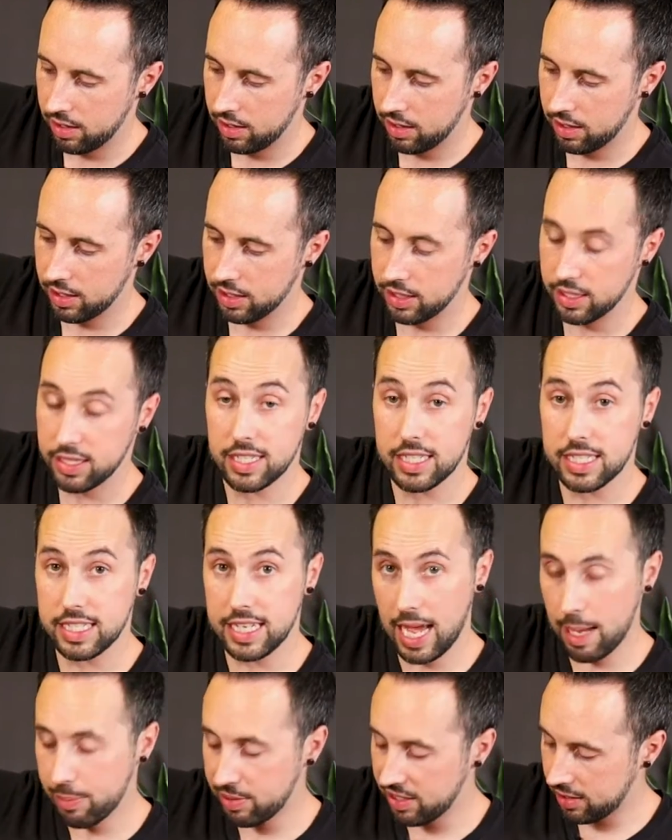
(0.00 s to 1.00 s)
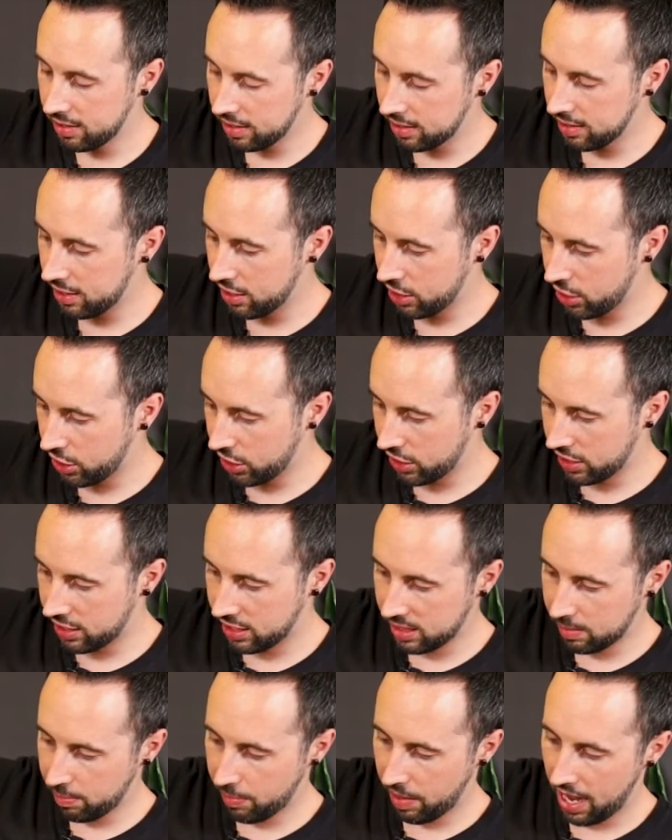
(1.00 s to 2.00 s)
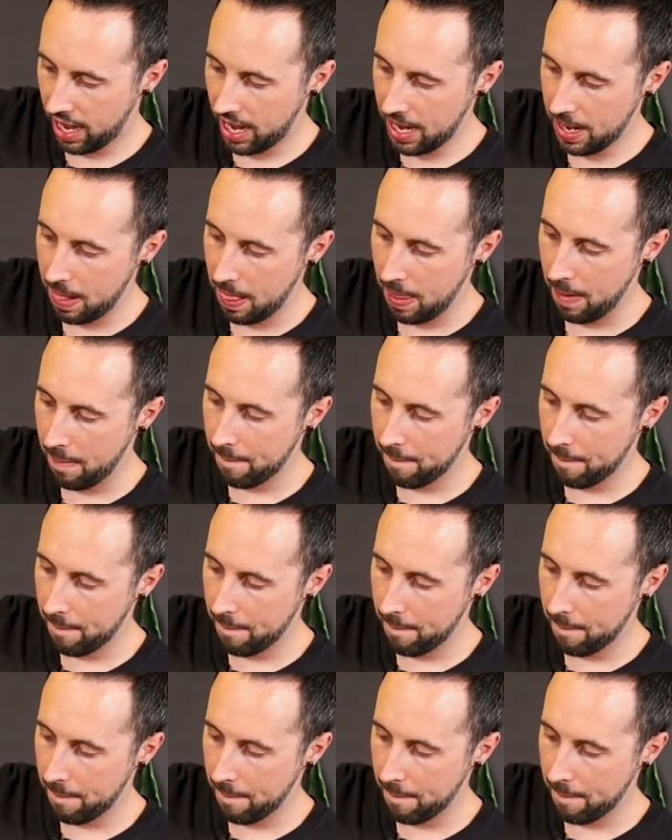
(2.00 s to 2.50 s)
The syndapsis is in a good spot,